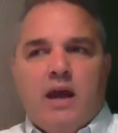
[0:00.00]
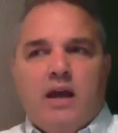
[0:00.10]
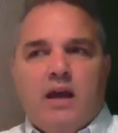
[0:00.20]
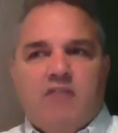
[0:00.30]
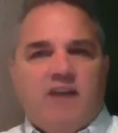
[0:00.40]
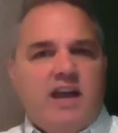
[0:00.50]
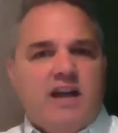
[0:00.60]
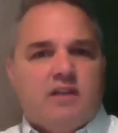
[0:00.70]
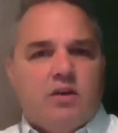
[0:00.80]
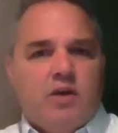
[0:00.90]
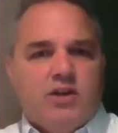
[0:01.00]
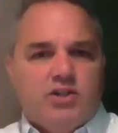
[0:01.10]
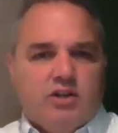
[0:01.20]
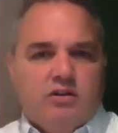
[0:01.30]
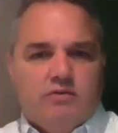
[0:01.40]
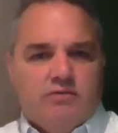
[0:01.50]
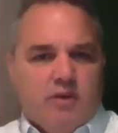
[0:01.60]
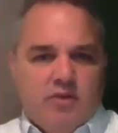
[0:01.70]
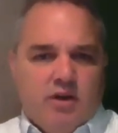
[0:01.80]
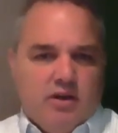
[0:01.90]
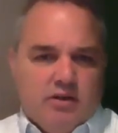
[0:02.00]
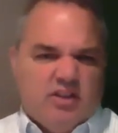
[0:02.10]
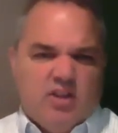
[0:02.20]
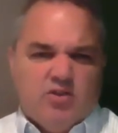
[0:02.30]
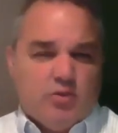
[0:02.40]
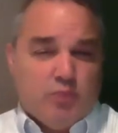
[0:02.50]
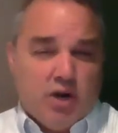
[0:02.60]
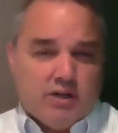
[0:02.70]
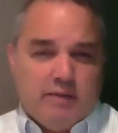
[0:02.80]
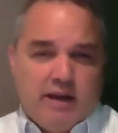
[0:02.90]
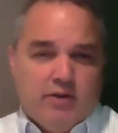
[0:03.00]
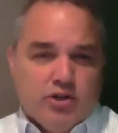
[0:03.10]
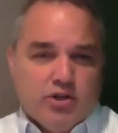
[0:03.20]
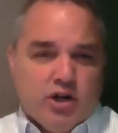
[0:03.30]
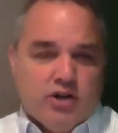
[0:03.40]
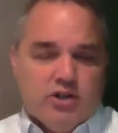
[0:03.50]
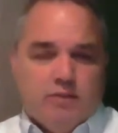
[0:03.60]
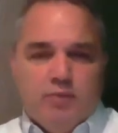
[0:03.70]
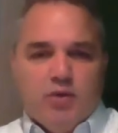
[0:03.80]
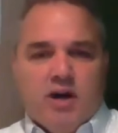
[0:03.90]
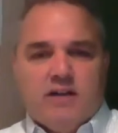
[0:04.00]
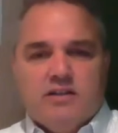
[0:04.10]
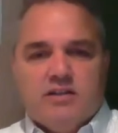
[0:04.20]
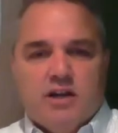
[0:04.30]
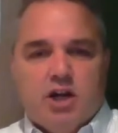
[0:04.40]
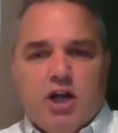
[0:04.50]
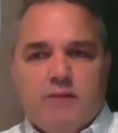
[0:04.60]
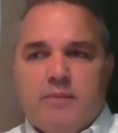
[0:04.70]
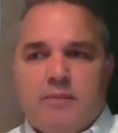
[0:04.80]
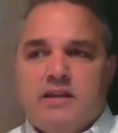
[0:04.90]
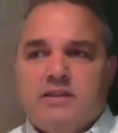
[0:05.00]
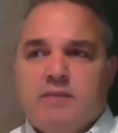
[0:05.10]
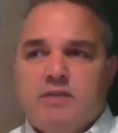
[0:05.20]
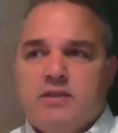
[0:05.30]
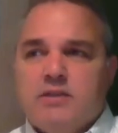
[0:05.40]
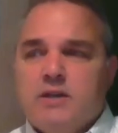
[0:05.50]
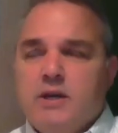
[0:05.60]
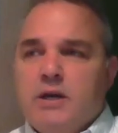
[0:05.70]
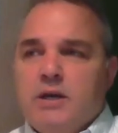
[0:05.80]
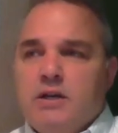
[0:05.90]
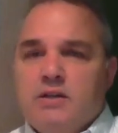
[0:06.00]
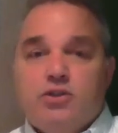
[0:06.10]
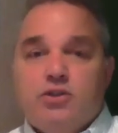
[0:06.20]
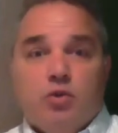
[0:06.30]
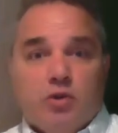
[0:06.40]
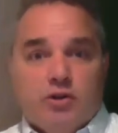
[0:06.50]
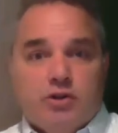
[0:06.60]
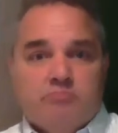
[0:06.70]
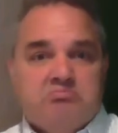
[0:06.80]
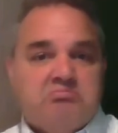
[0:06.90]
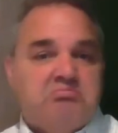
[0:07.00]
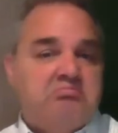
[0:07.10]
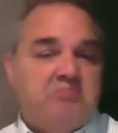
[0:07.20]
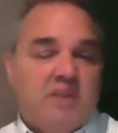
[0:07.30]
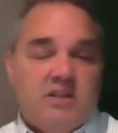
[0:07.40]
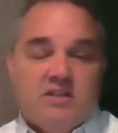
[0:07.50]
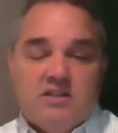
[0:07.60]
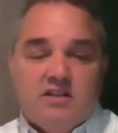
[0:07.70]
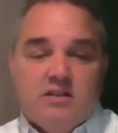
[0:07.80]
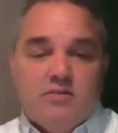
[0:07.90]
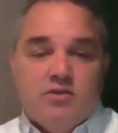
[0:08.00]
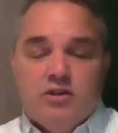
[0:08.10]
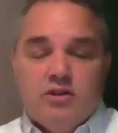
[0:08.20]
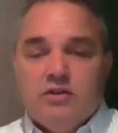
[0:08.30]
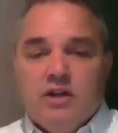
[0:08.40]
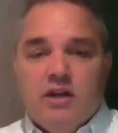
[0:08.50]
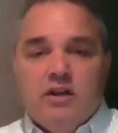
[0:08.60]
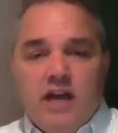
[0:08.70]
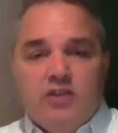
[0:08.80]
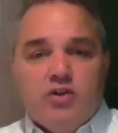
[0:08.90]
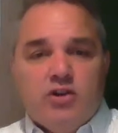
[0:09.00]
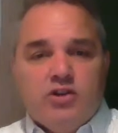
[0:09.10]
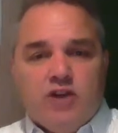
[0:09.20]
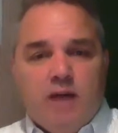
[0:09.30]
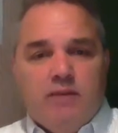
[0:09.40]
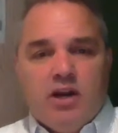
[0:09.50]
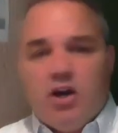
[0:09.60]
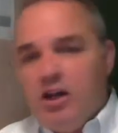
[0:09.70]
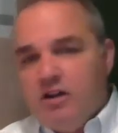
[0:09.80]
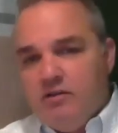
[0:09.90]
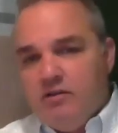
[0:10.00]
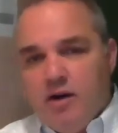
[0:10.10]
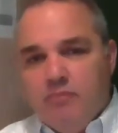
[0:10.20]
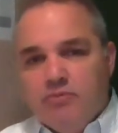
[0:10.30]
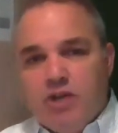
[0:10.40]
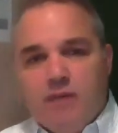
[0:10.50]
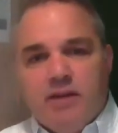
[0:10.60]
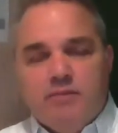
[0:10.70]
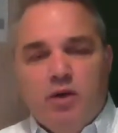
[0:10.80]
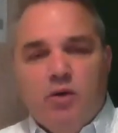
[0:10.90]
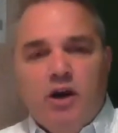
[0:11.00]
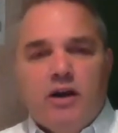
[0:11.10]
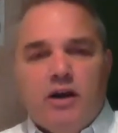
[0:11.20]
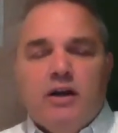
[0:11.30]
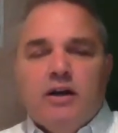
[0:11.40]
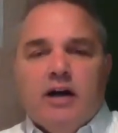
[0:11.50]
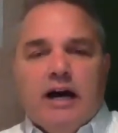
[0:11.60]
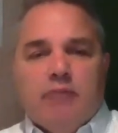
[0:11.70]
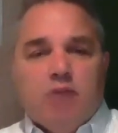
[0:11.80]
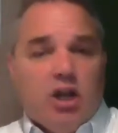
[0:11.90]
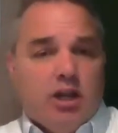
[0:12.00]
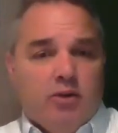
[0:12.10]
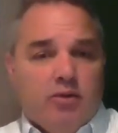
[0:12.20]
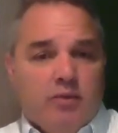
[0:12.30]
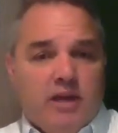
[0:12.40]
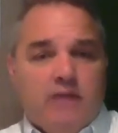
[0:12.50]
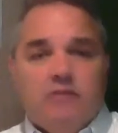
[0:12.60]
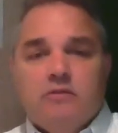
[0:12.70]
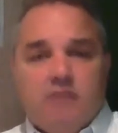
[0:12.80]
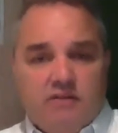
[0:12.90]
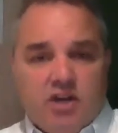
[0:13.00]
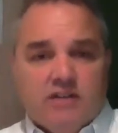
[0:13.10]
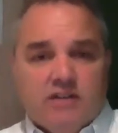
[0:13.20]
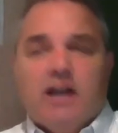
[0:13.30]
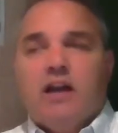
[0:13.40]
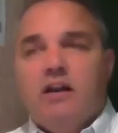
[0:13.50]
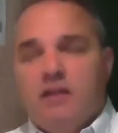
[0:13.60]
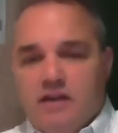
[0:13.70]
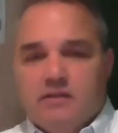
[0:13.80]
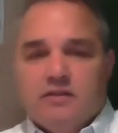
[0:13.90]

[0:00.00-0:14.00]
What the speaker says: if I ask a question from let's say there's a project manager in charge of the bid process, and I call him up and his name is George. Just say his name is George. Hey, George, it's Dominic calling from Dominic's Millwork. I'm calling about the bid. Have you got a second? Yes.